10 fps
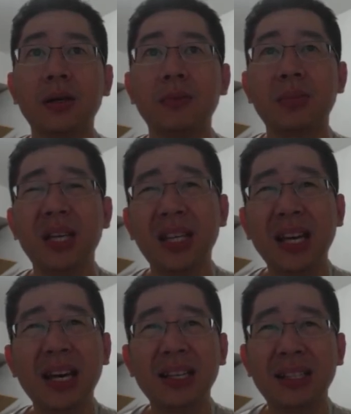But
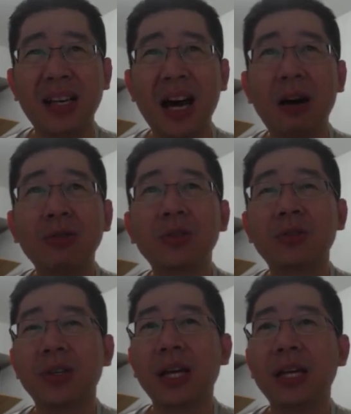yeah, as a
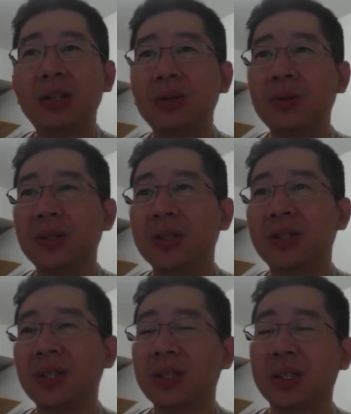counterer, A2 is
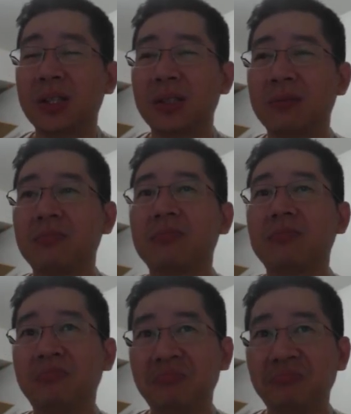just
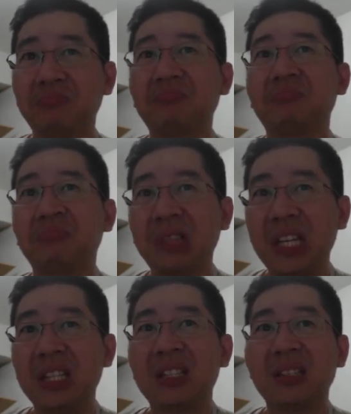
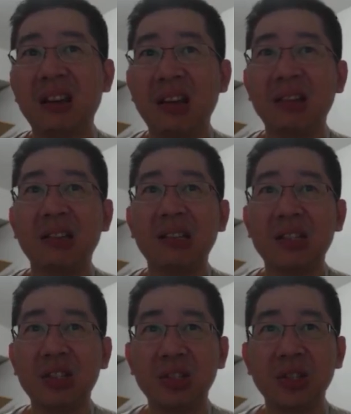insanely
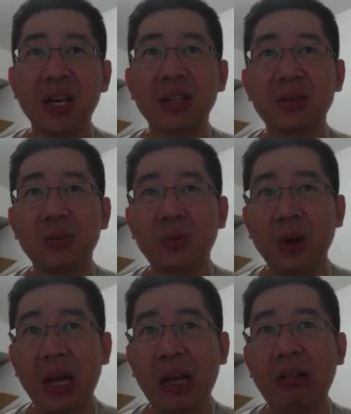good as
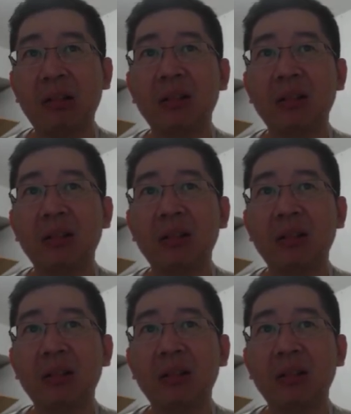well.